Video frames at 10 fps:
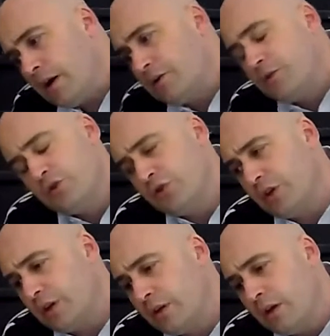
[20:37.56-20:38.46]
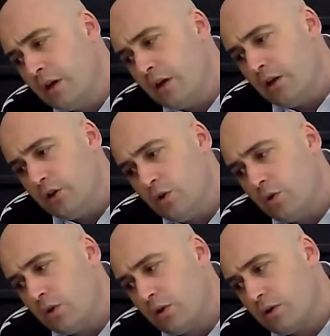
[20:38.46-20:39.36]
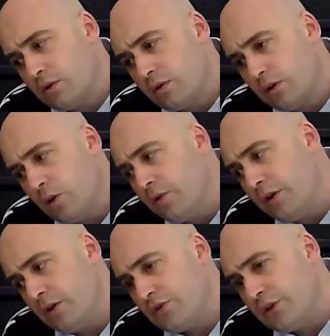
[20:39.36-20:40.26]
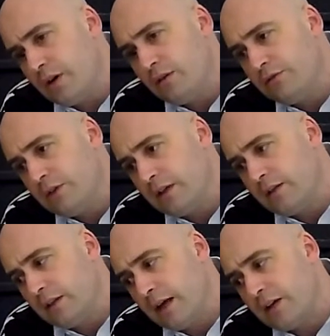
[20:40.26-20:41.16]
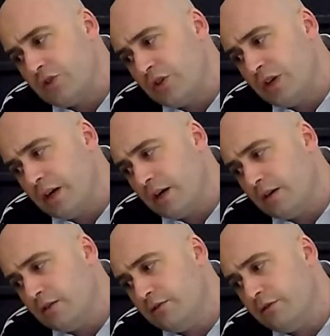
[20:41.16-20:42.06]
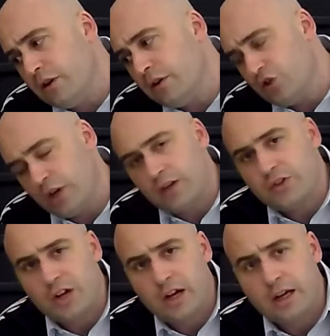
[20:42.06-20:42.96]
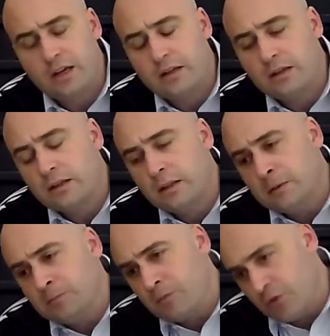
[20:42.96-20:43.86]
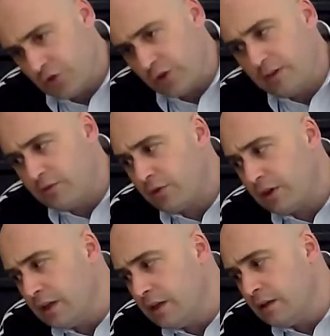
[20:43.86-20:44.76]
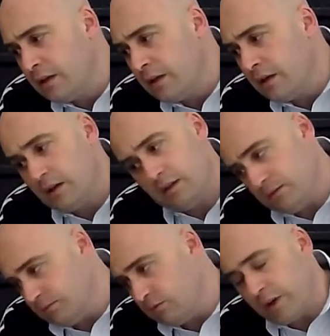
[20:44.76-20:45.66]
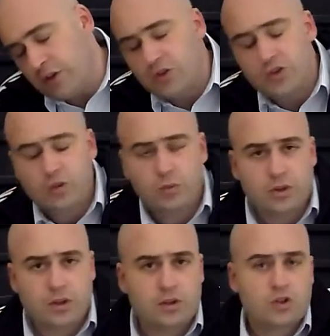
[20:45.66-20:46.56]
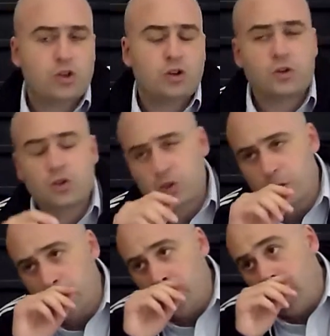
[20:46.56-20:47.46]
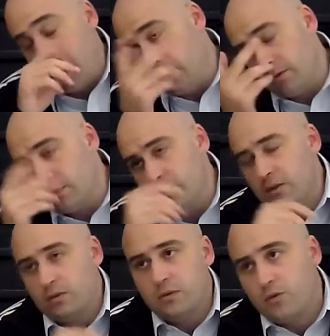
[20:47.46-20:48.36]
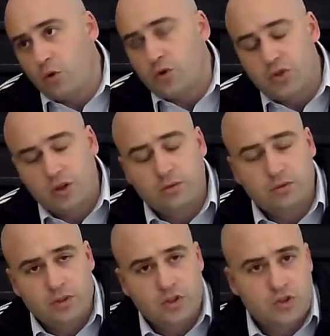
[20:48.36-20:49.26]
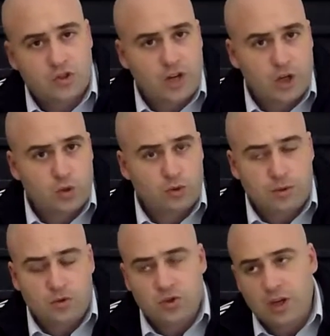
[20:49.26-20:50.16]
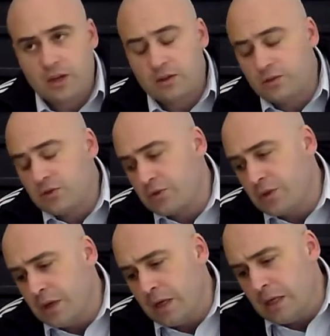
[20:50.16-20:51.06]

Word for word: not Christian, you're clothing yourself in the legacy of genocide, slavery, of racism within the church, and uh, of course, you know, recent sexual abuse scandals.